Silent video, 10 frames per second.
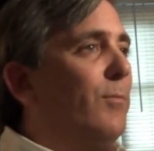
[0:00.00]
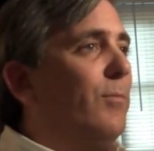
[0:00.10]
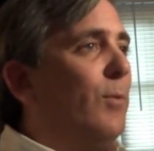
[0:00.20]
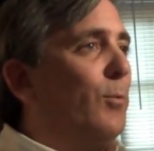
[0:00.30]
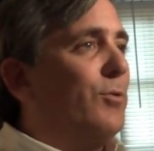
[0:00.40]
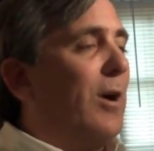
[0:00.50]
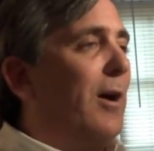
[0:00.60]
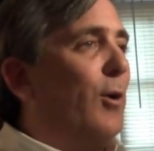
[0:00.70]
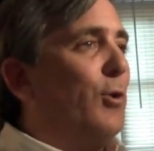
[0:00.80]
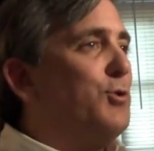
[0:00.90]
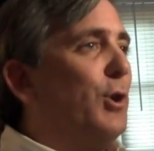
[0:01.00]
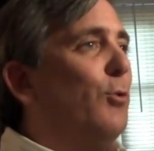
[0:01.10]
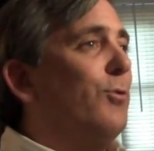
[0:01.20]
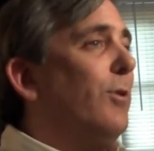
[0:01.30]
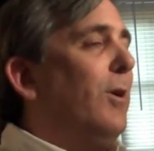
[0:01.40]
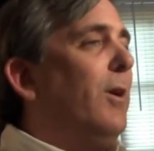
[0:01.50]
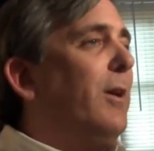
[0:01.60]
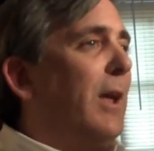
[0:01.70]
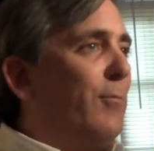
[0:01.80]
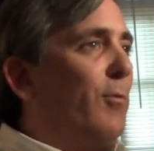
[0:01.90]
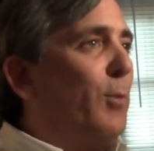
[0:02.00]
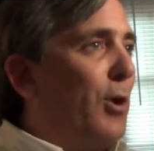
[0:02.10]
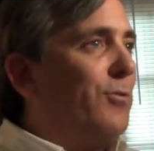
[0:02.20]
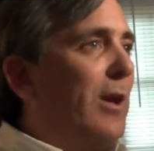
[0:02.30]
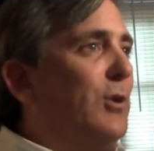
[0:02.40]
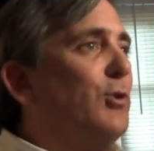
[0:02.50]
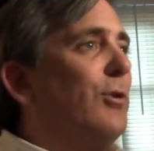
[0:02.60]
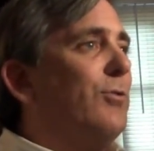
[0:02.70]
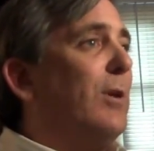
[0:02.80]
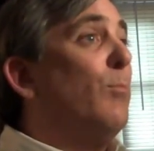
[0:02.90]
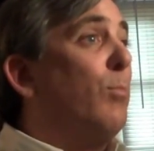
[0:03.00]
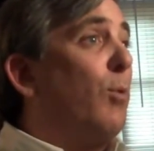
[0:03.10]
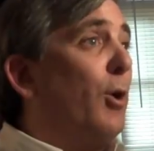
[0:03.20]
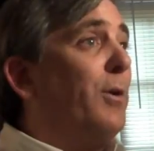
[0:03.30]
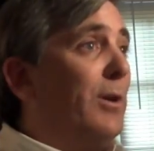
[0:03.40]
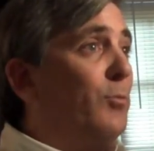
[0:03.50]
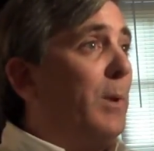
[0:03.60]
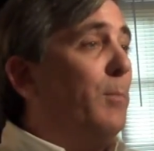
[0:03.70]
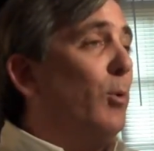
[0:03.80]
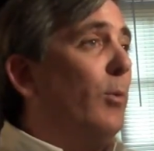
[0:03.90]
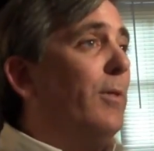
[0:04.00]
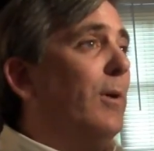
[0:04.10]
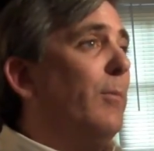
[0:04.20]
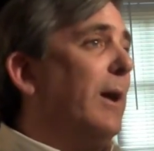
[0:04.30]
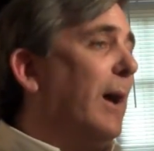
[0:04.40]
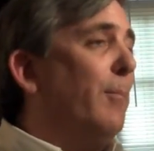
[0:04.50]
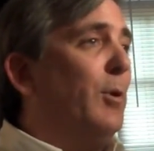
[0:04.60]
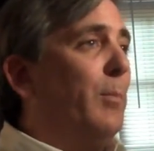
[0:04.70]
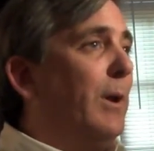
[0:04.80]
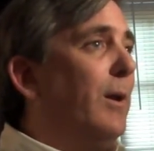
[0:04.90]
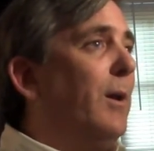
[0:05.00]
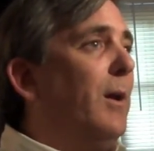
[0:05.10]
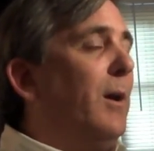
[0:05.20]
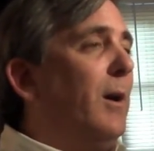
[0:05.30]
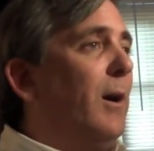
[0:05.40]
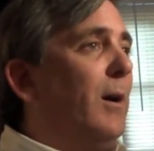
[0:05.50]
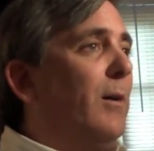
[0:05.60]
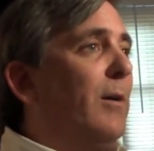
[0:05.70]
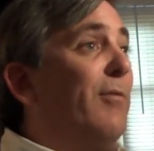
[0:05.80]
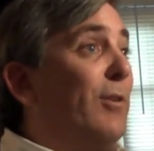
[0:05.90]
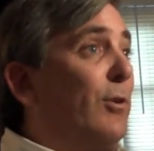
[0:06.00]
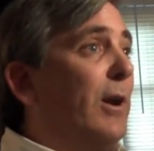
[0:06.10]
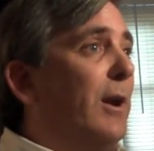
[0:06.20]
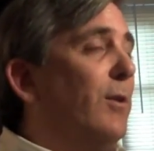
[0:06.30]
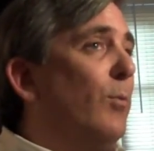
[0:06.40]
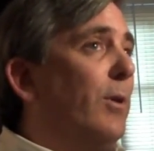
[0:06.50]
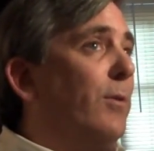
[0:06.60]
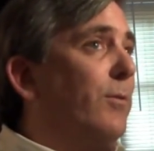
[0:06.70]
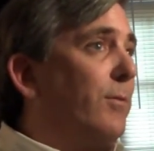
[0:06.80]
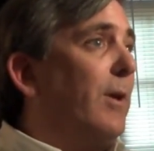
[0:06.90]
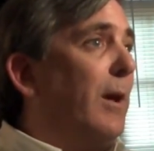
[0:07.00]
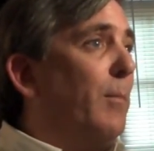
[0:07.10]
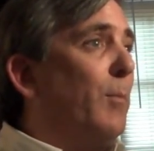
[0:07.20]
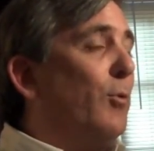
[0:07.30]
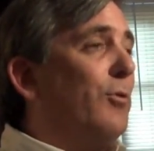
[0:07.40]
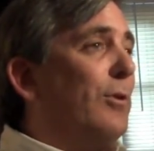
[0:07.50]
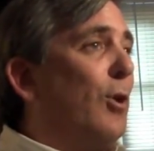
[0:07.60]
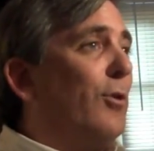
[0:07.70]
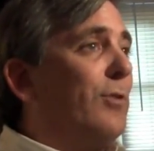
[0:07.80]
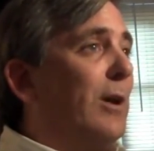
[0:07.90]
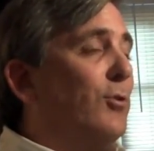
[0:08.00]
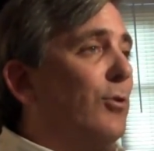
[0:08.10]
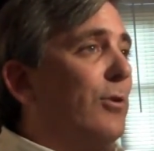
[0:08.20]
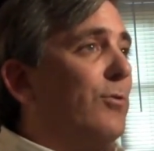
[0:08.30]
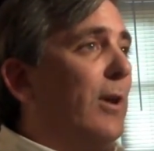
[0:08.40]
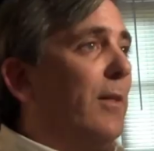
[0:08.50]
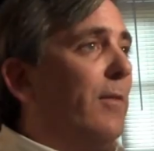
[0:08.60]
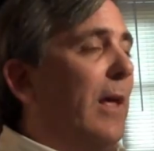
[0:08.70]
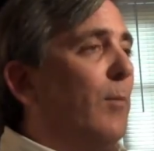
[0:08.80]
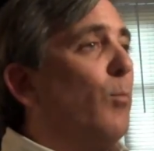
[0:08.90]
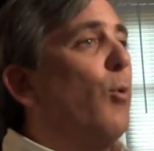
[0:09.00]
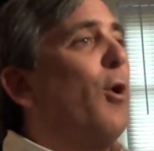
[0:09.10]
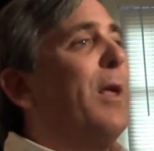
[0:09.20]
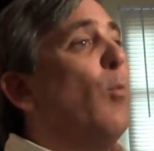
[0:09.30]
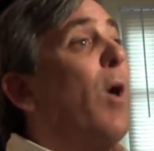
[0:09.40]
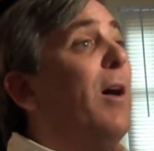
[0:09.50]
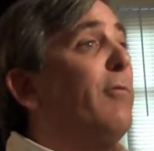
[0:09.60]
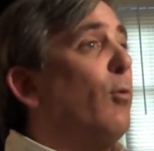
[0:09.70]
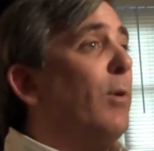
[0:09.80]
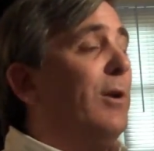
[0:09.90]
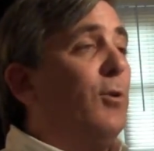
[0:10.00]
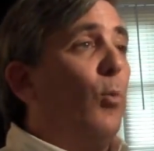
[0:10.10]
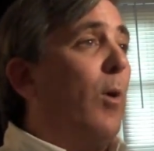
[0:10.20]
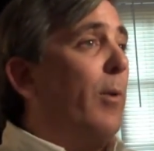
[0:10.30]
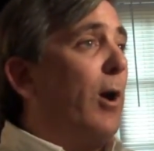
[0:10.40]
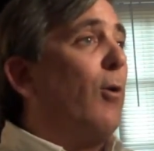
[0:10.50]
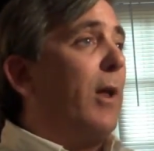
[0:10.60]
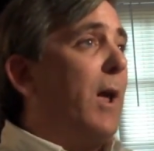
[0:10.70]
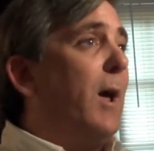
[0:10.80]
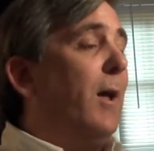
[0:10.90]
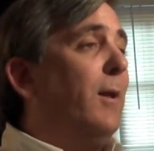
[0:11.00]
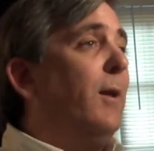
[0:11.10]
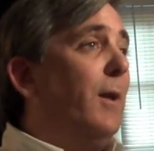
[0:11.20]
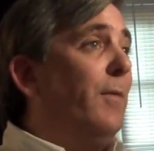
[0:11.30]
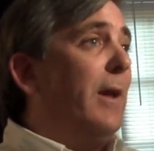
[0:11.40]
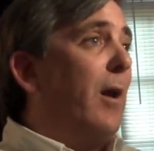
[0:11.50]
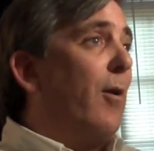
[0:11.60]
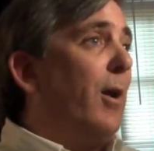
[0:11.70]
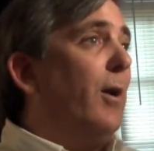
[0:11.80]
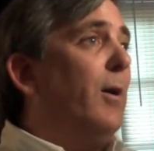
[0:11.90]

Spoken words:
that was hired or chosen came from Los Angeles and brought his people with him. They happened to be affiliated with gang members in Los Angeles, and that brought a rivalry to what we already had in the area,